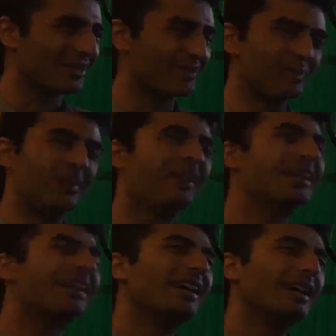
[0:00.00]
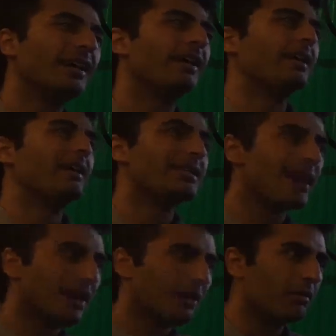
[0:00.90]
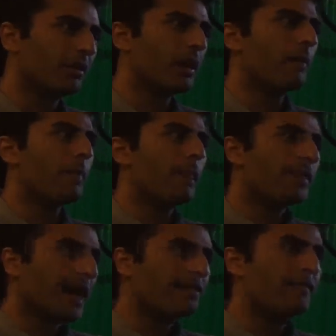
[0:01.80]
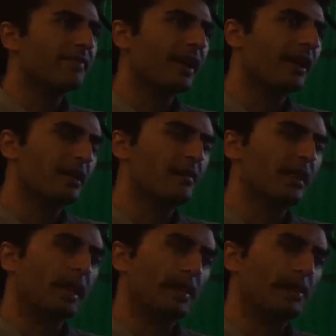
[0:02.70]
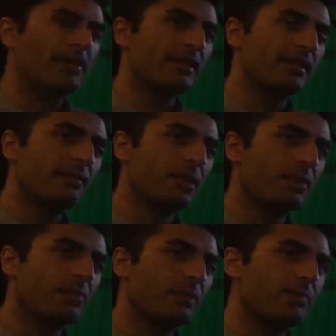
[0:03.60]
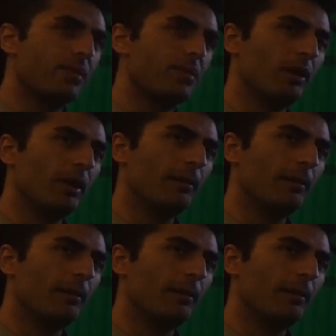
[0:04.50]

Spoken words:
Oh, yeah, it's a living just keeping that stuff updated. That's a value that I see that most people